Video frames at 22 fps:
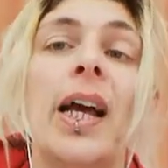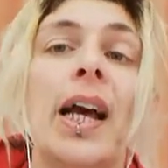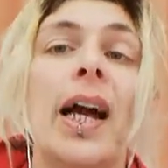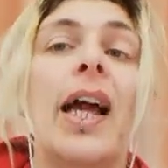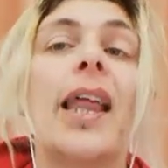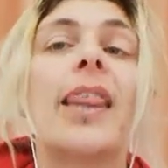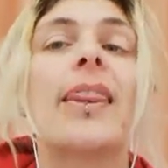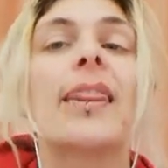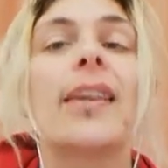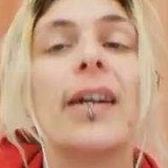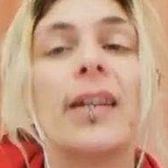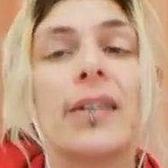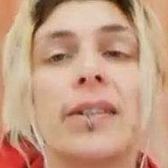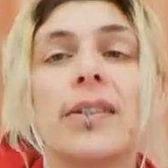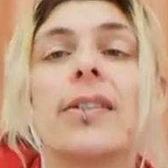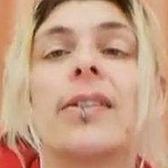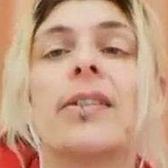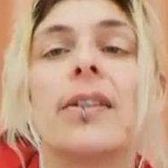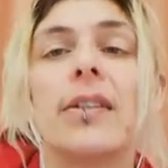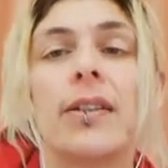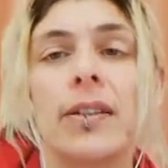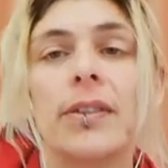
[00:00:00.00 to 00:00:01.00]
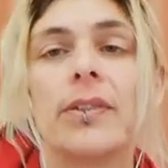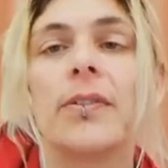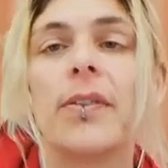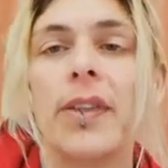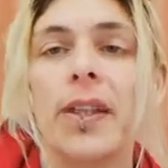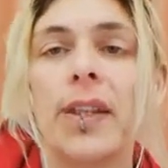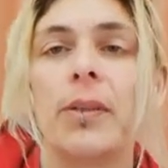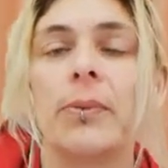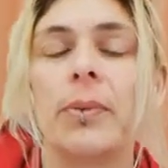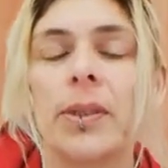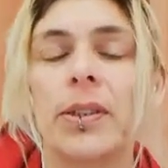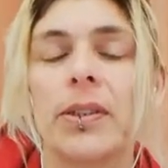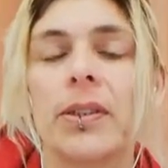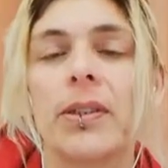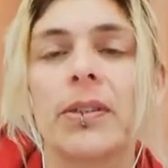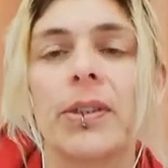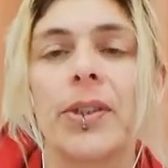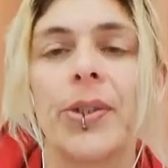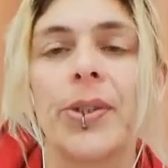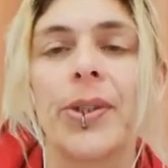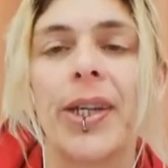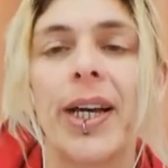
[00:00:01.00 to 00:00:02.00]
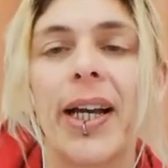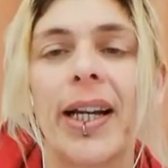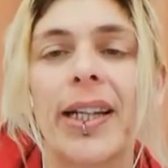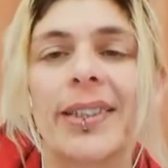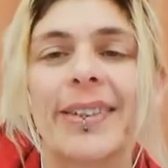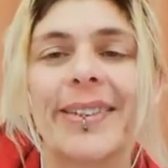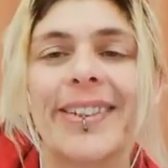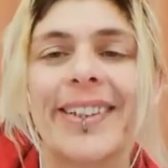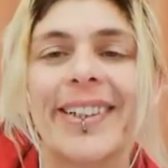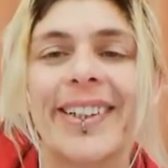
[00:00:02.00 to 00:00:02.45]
And that's the kind of thing we start to look at